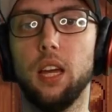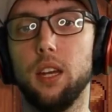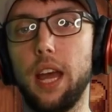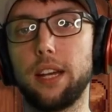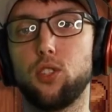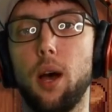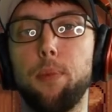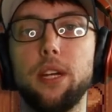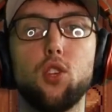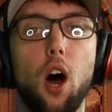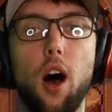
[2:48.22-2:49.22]
Next up
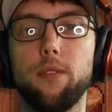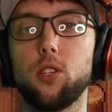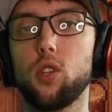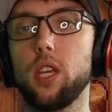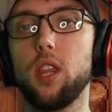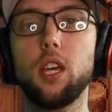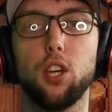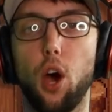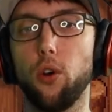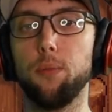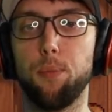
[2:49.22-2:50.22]
is obviously the
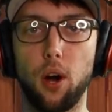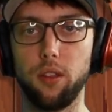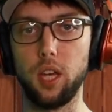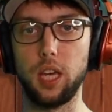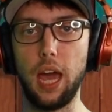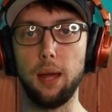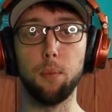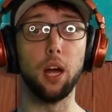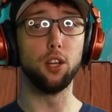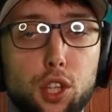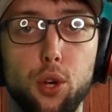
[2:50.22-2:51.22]
goated part of the game.
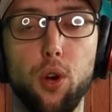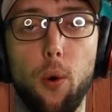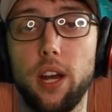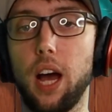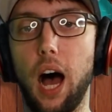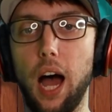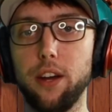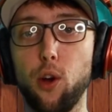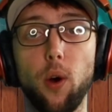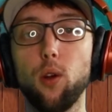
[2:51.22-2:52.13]
You know it, I know